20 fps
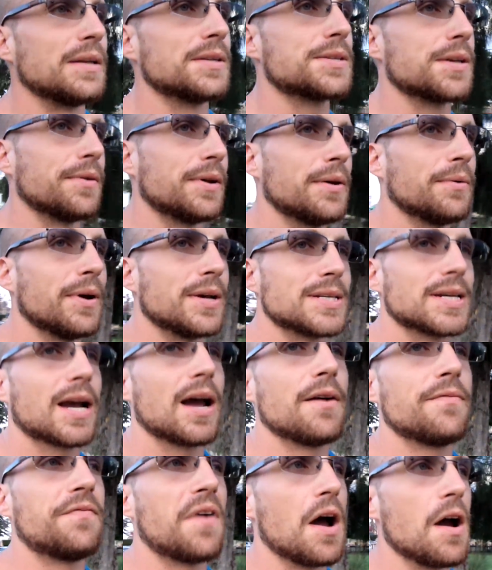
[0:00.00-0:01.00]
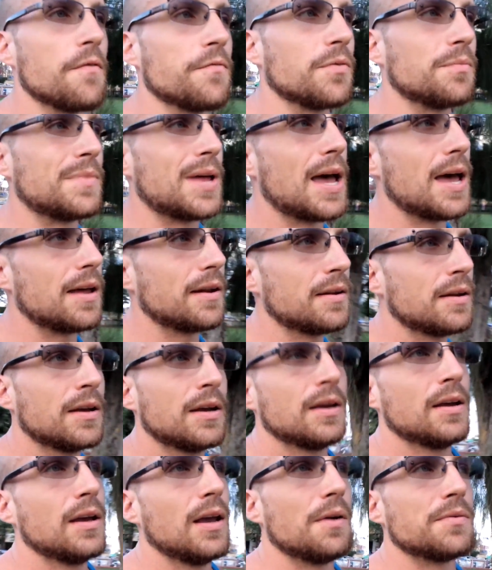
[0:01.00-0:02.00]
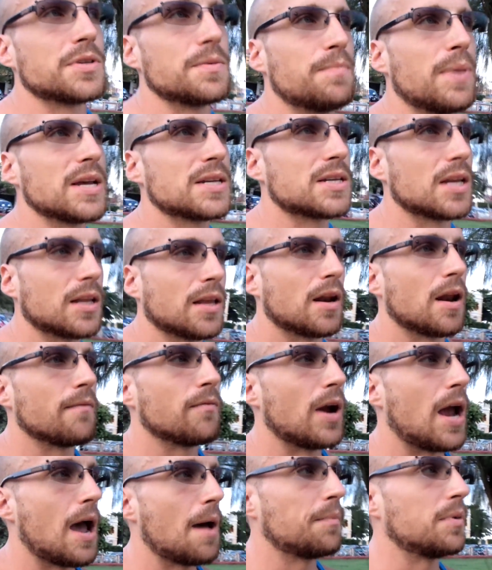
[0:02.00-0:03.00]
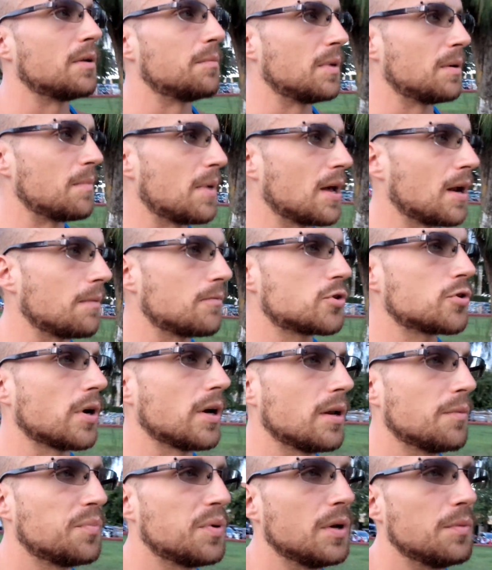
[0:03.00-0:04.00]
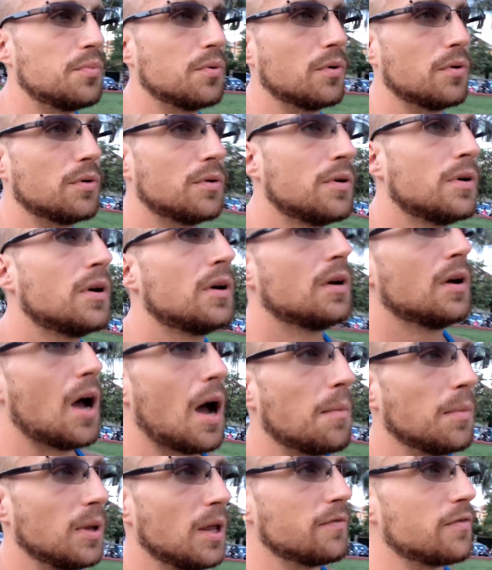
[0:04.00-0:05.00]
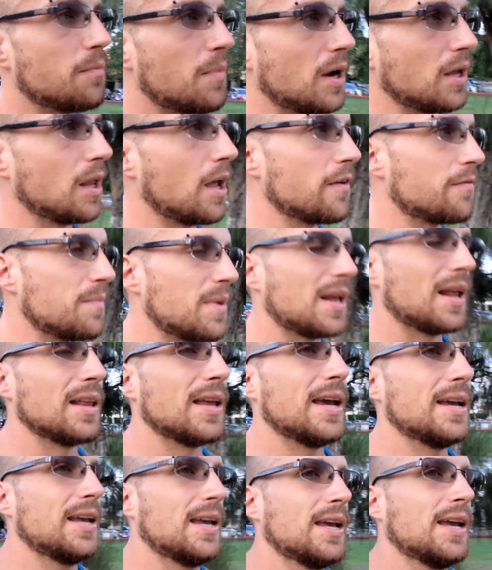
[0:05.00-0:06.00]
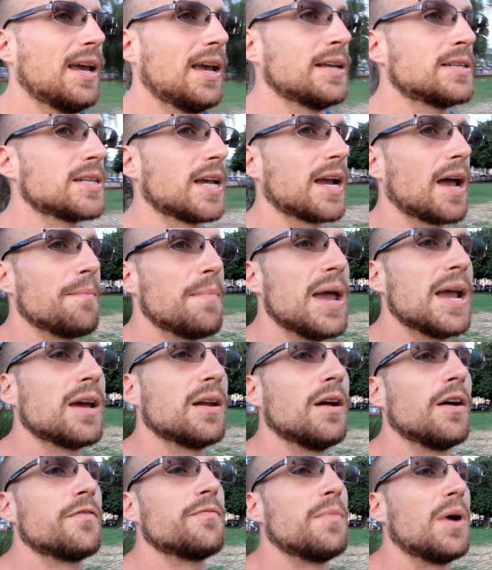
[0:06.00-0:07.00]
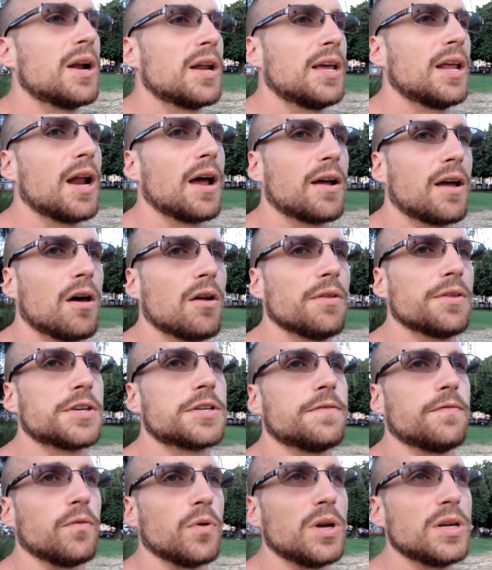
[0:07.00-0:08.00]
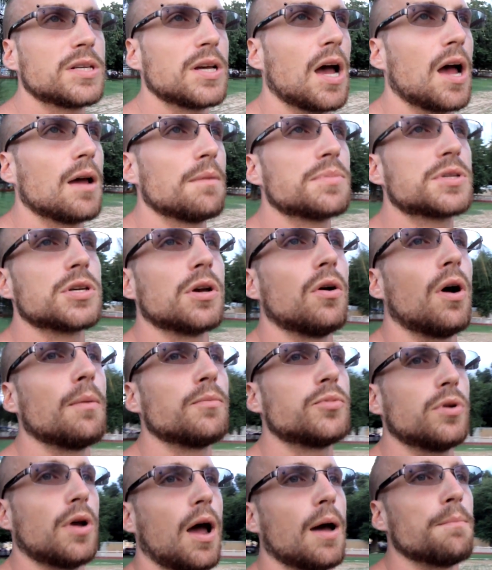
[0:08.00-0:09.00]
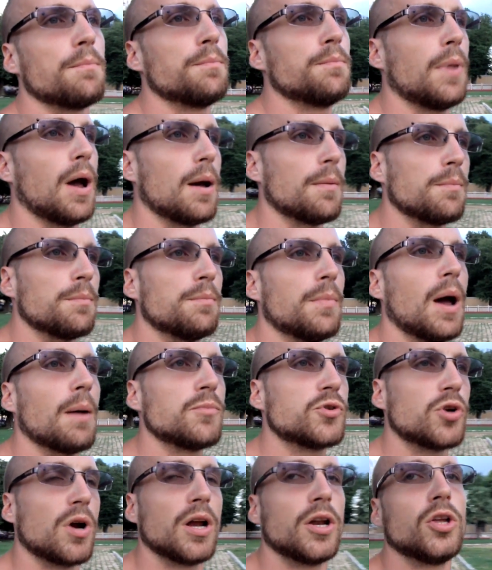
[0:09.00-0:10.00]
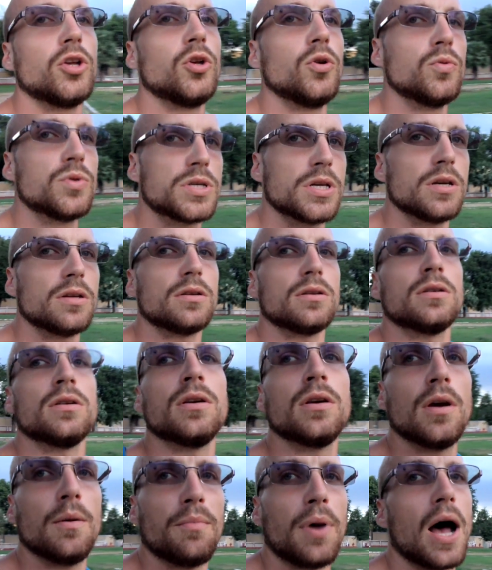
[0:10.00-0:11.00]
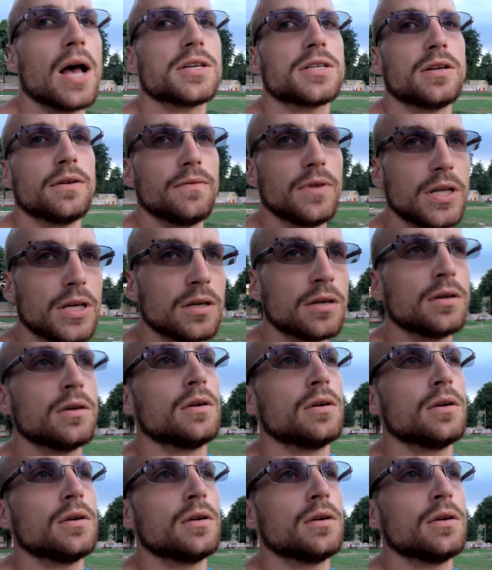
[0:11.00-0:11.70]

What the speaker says: So anyways, I got fired from that. It was the best thing that ever happened to me, man. I'm training people. I'm living my life, man. It's like I make enough money and I got all this free time, so I'm trying to use it positively.